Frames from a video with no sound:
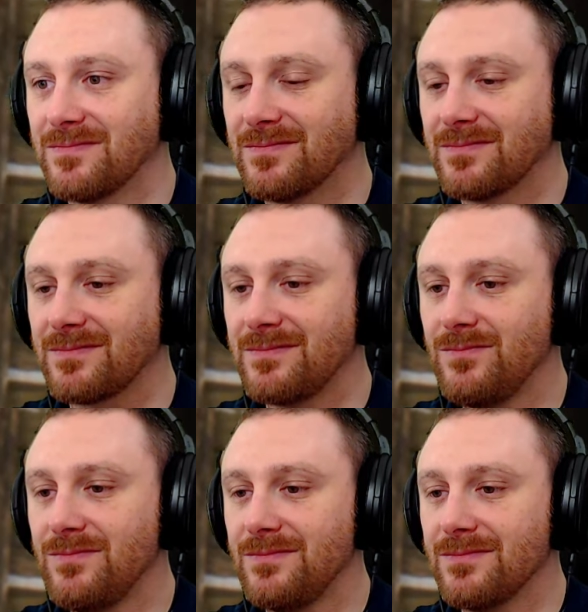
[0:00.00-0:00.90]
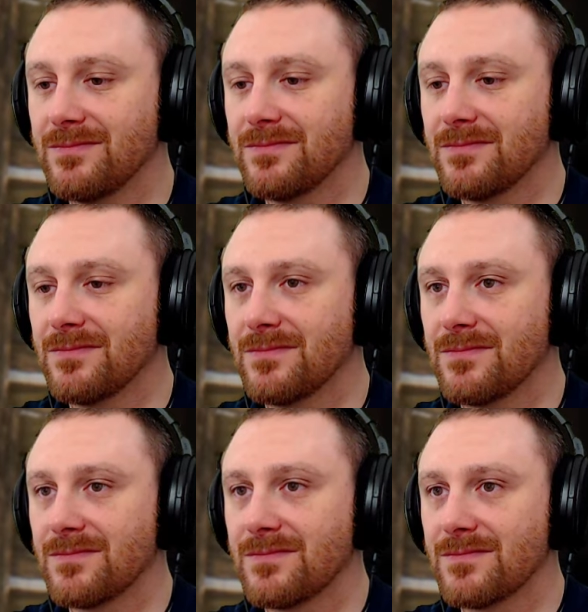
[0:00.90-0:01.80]

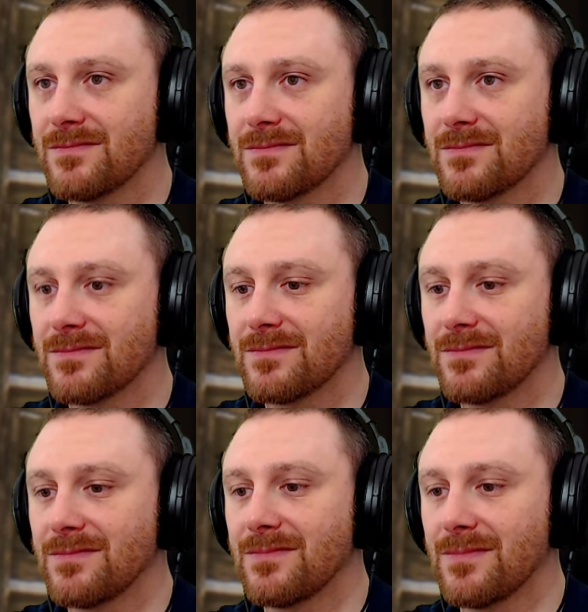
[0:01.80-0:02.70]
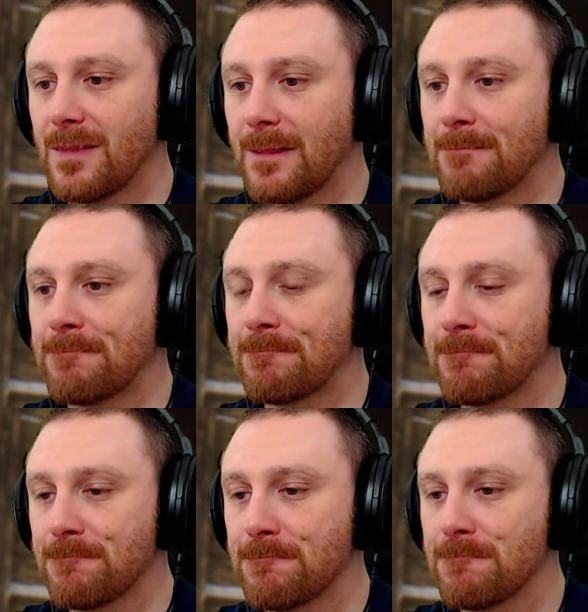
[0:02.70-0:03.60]

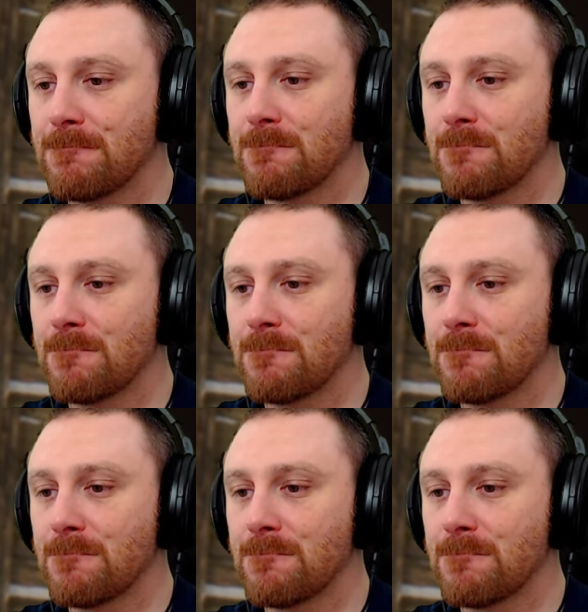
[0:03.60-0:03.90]
The person shown says nothing.